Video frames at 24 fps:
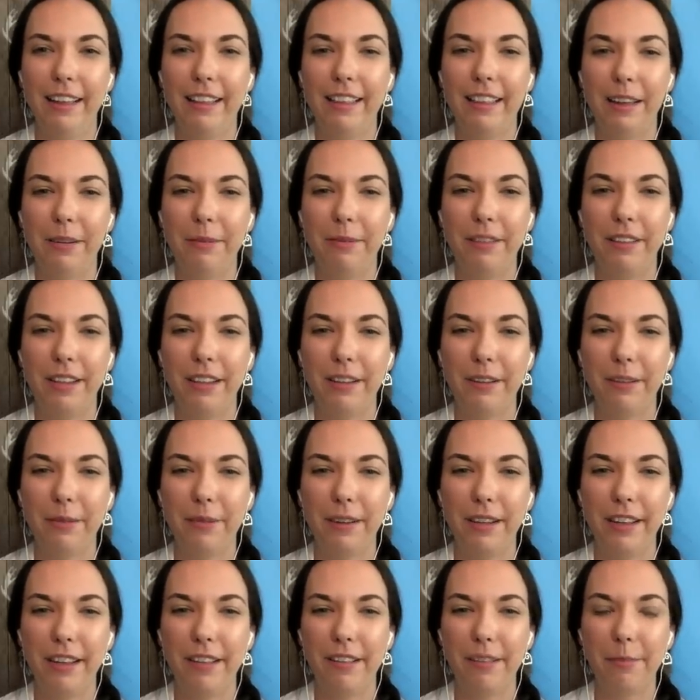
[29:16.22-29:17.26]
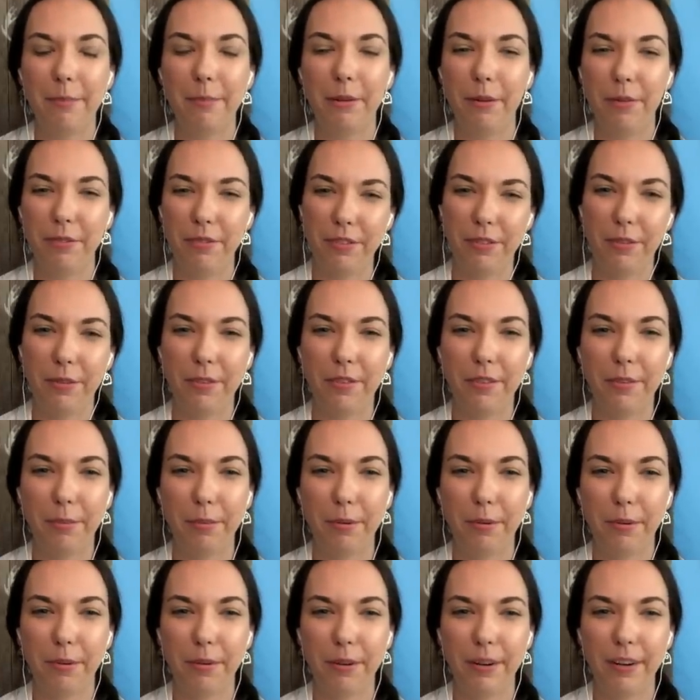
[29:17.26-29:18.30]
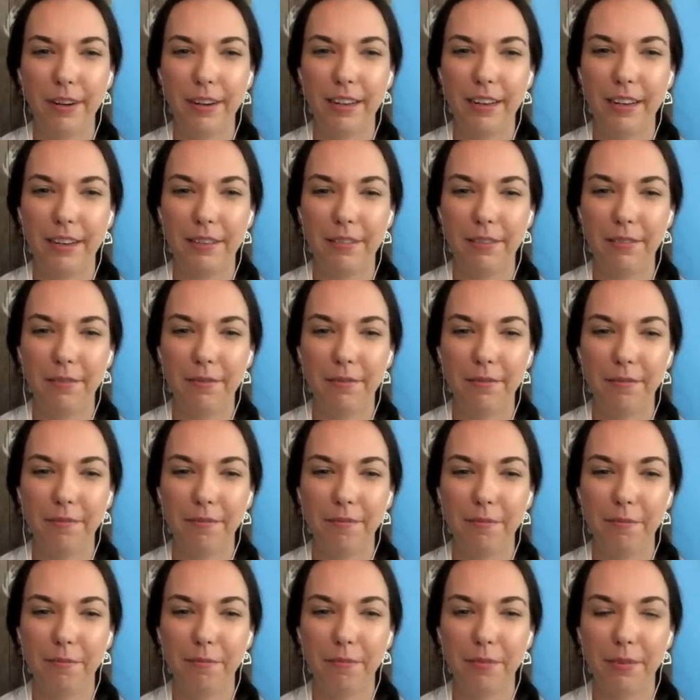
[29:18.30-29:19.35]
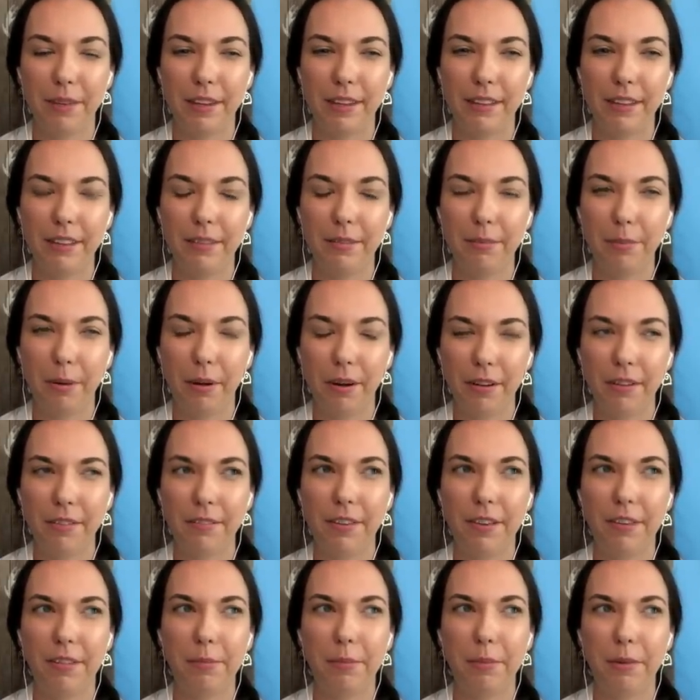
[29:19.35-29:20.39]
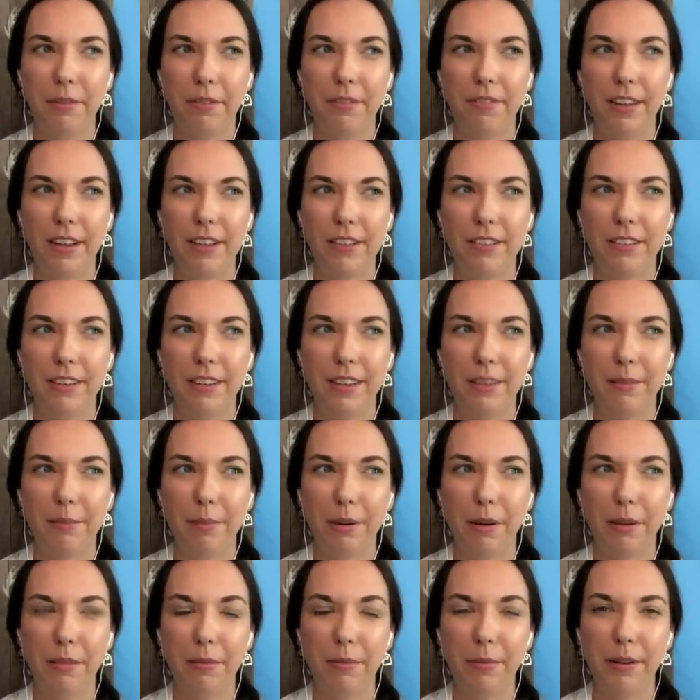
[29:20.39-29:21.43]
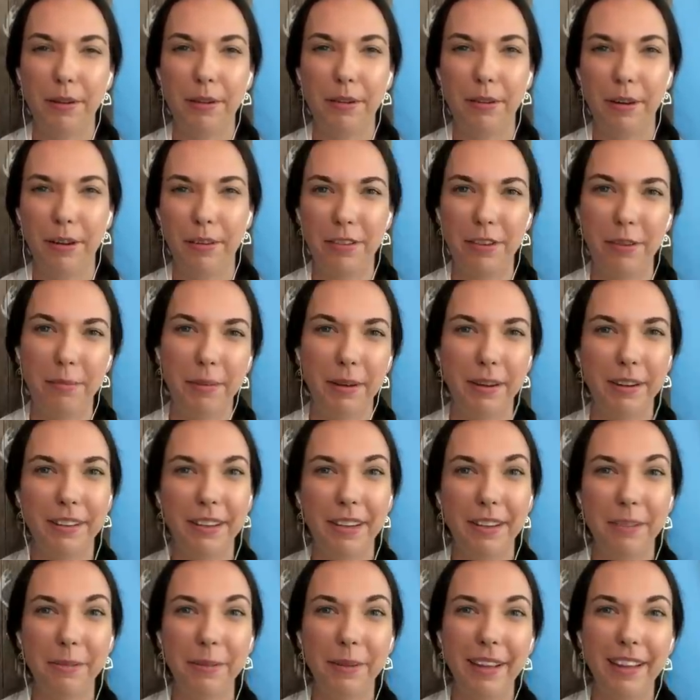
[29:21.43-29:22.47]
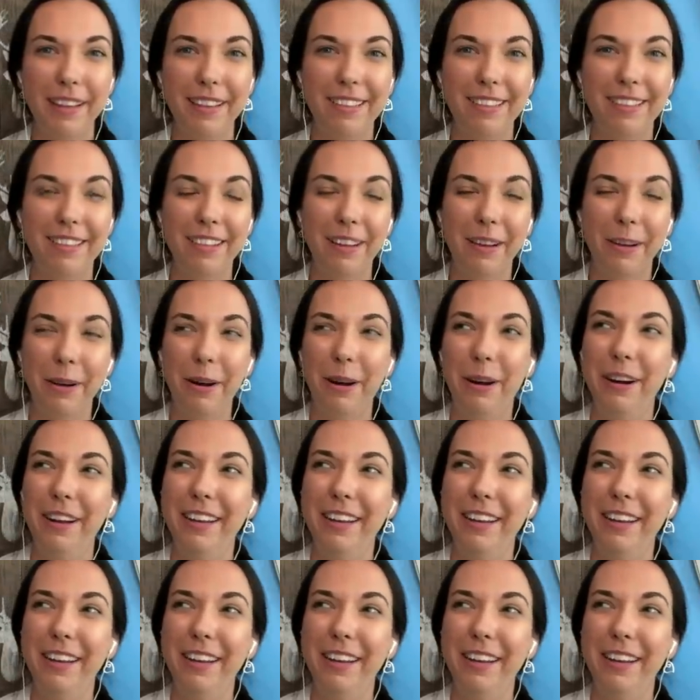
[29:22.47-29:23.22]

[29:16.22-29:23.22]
that would take away his emotional support and part of his motivation and probably crush him in a lot of ways. So,